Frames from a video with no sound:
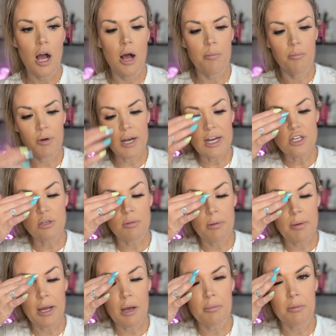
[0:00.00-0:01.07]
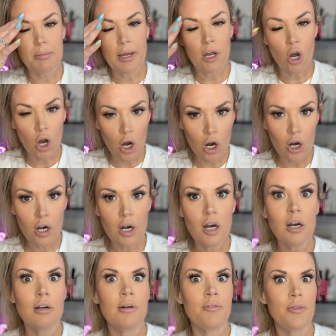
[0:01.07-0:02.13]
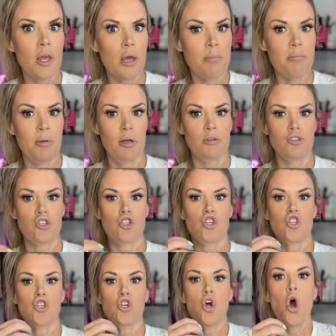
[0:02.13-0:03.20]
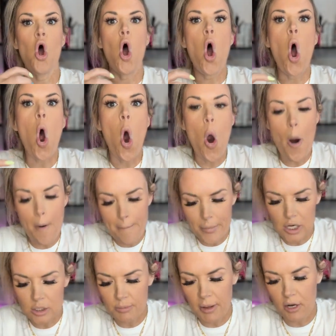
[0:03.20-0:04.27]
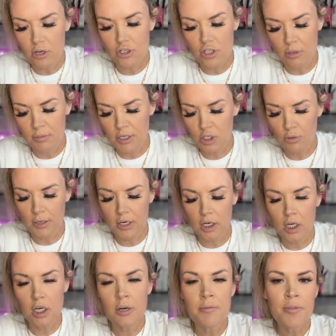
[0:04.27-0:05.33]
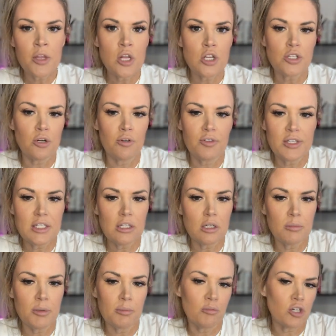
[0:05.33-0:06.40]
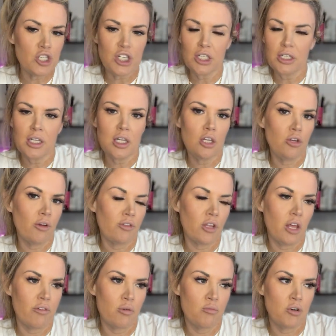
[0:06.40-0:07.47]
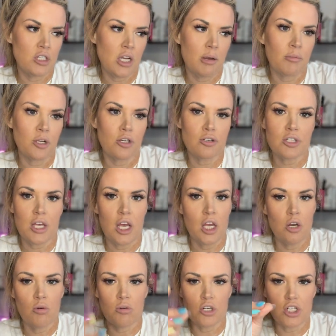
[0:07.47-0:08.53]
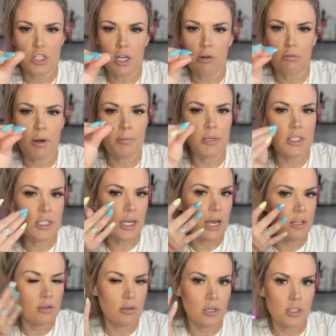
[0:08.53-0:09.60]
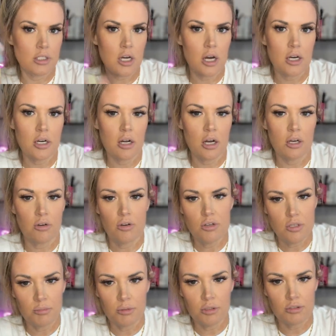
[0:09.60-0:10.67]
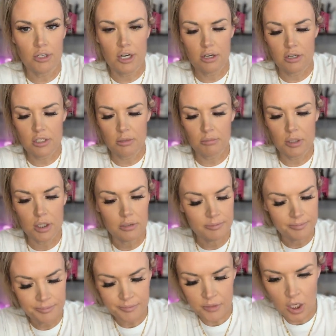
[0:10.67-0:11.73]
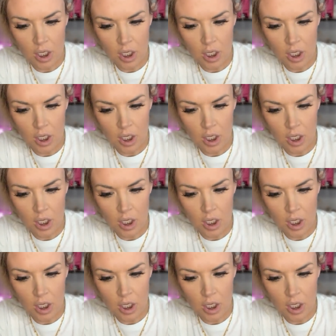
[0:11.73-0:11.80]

when I do my makeup in my car, it melts so much better, so much quicker. So if it's a little bit more chilly, you have to give it more time on your skin, or just like rub it together and dot it on, or use a blow dryer or something.